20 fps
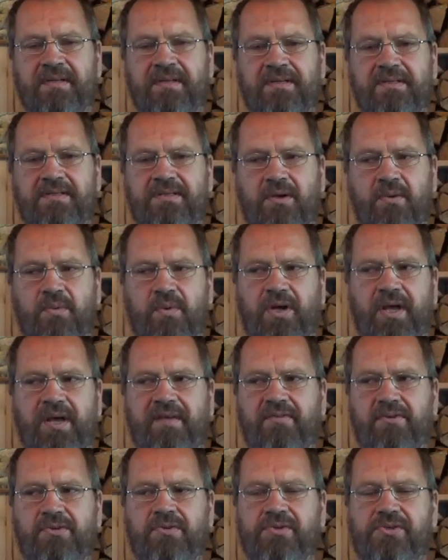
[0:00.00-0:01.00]
So
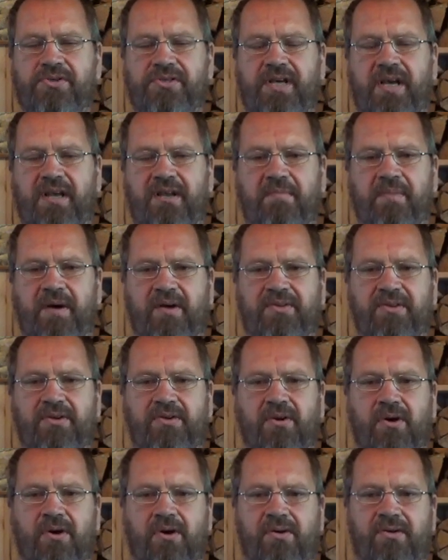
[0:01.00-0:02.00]
whatever you said about the
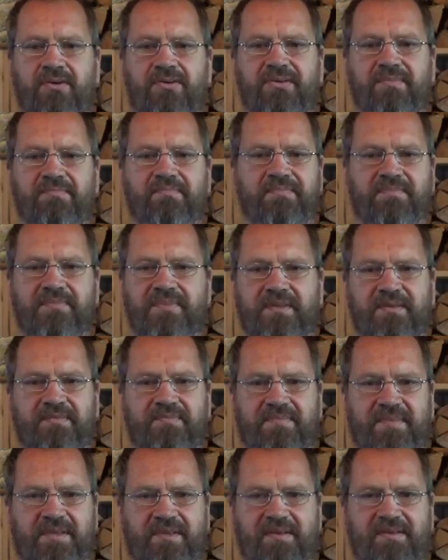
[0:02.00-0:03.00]
coral, the,
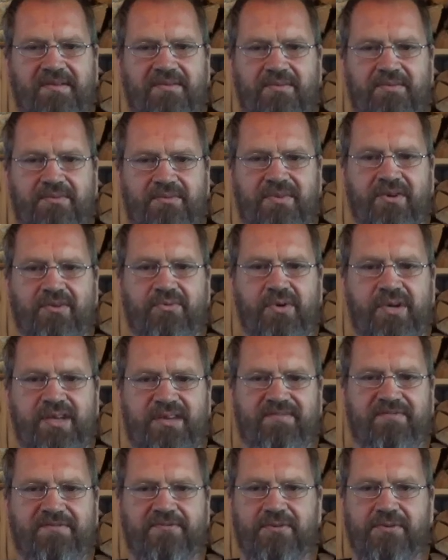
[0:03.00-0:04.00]
the, the
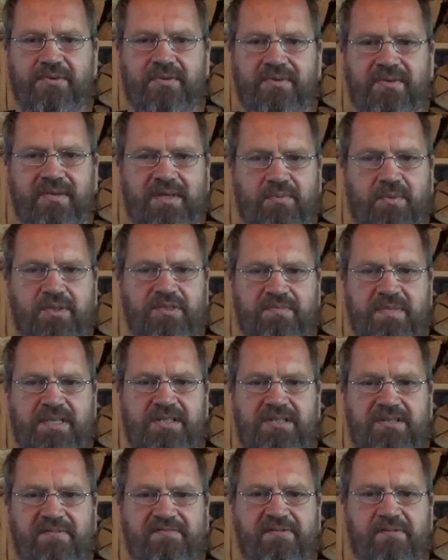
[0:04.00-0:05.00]
reef, you, it was
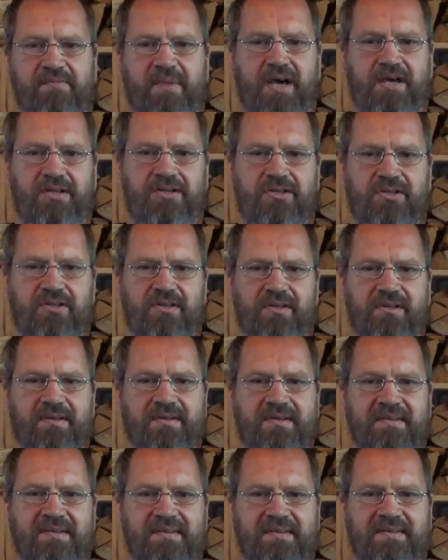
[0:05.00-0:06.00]
misinformation.
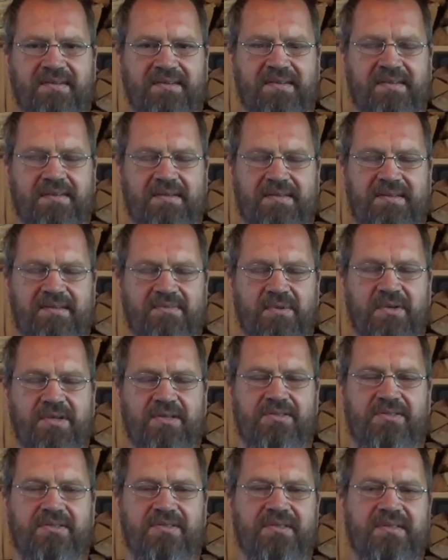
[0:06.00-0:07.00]
Yeah, it
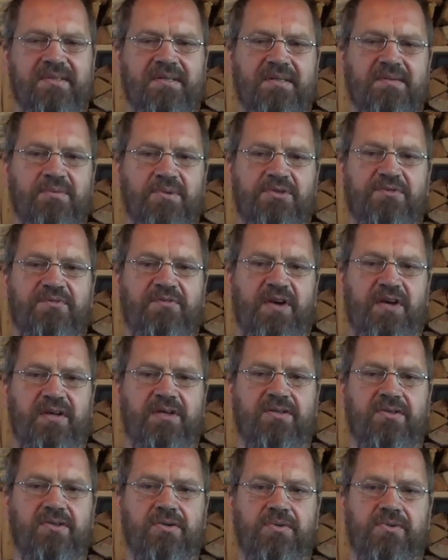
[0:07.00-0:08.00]
was. It was
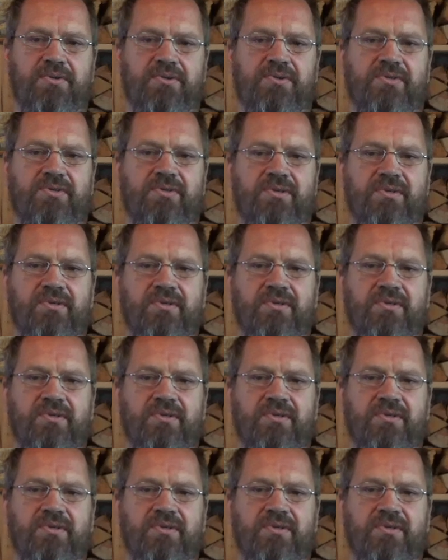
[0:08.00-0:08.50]
fake news.